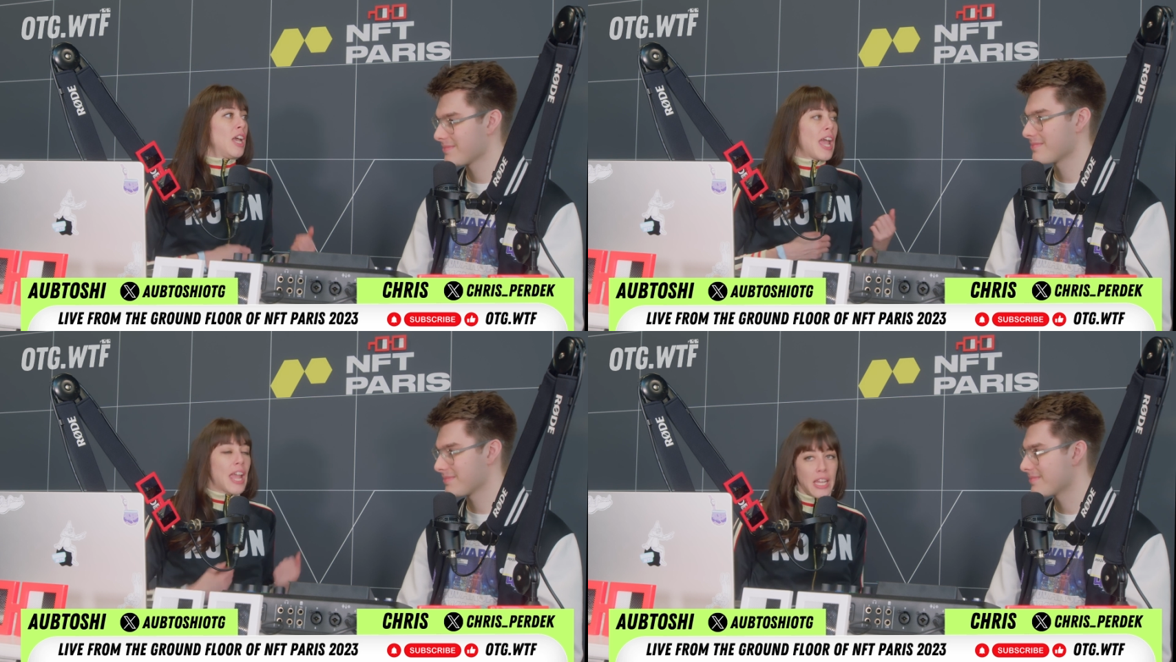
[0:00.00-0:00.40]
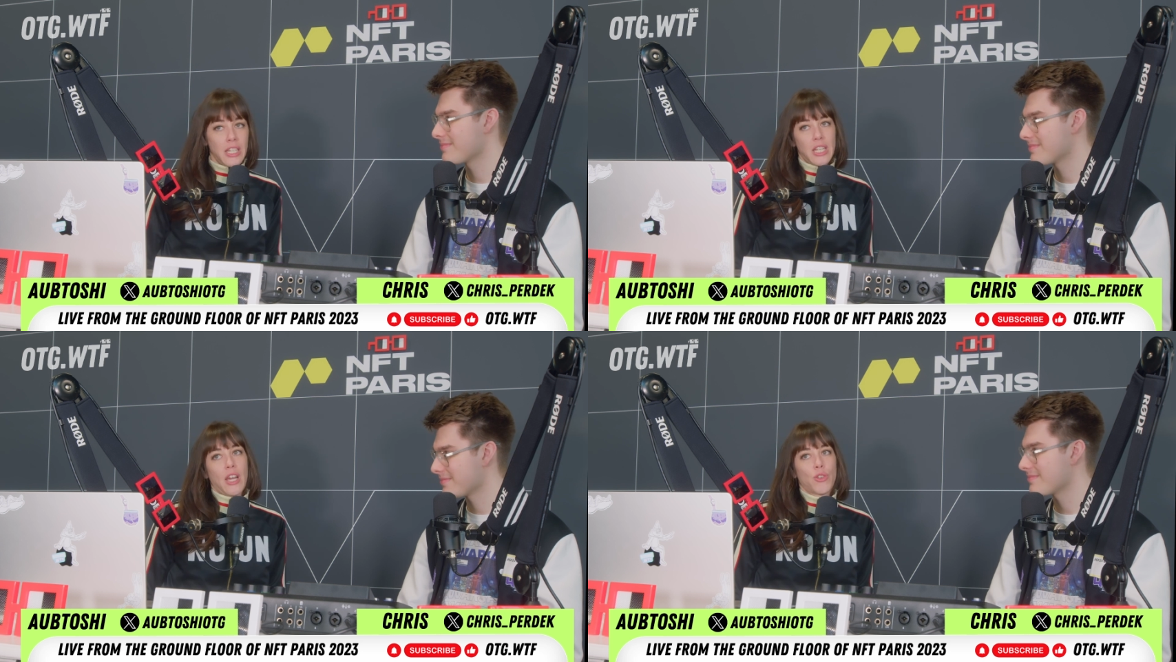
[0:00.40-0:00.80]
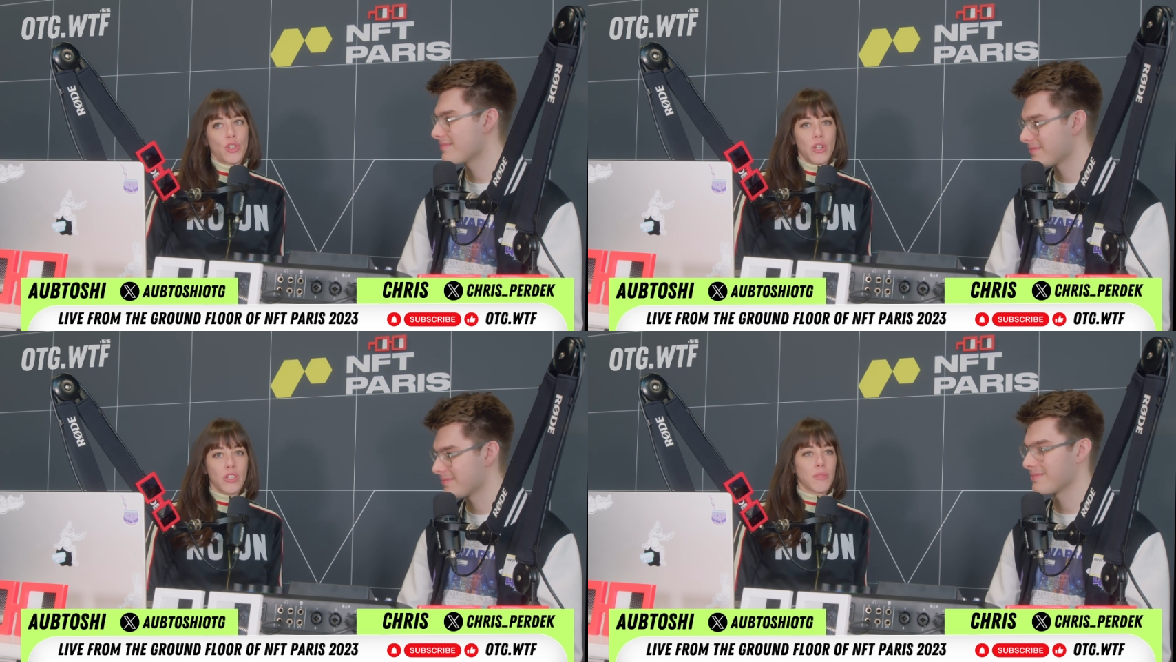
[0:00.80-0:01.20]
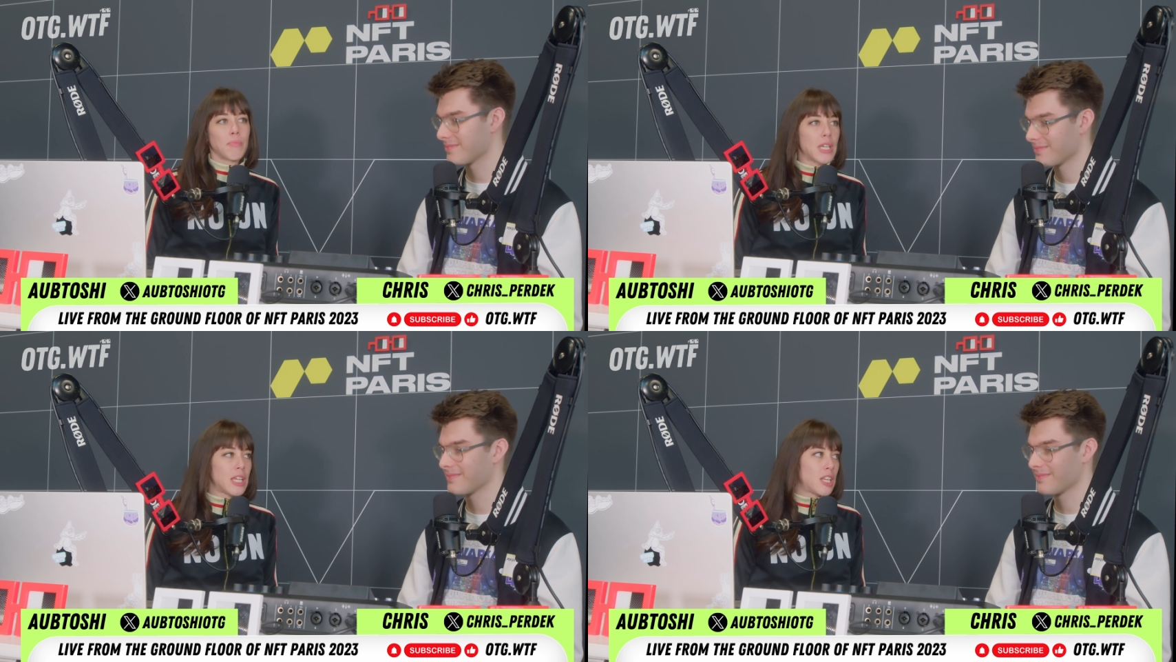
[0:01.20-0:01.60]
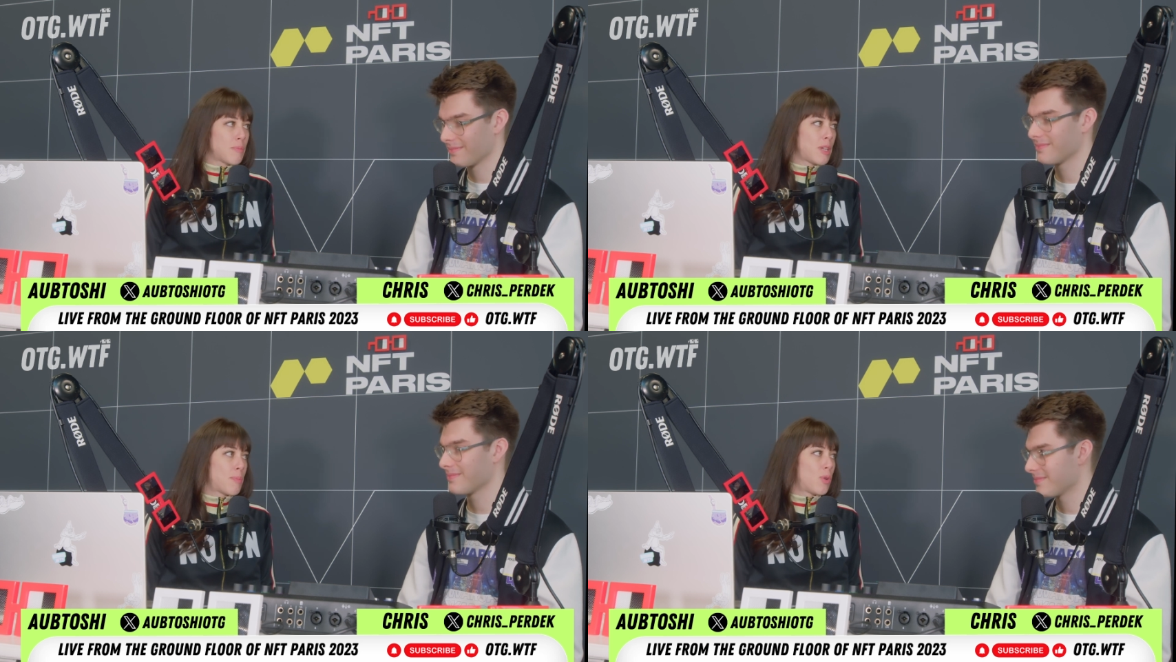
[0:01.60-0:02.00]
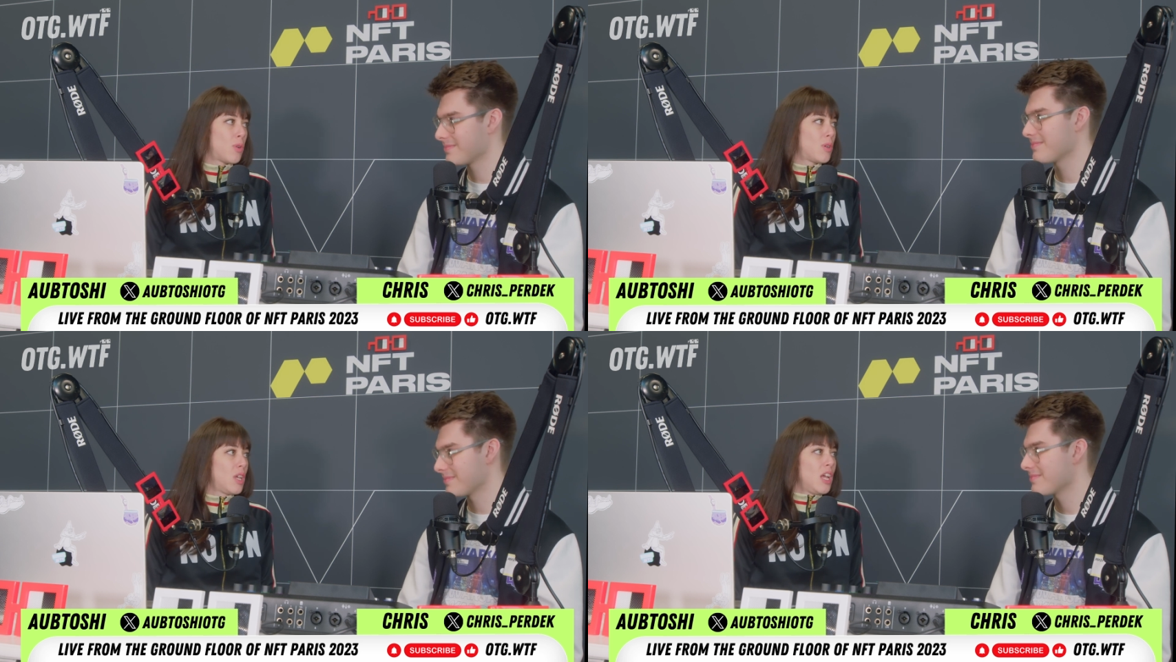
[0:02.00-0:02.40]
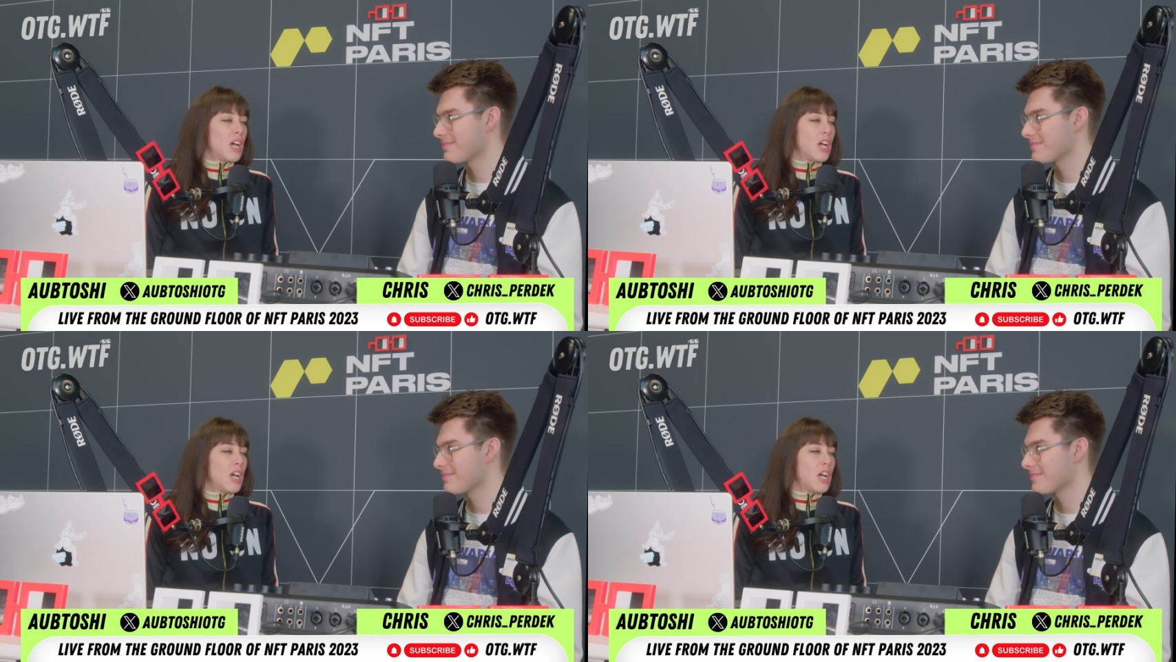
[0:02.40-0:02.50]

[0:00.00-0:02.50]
Speaker 1: handing out shirts, meeting people.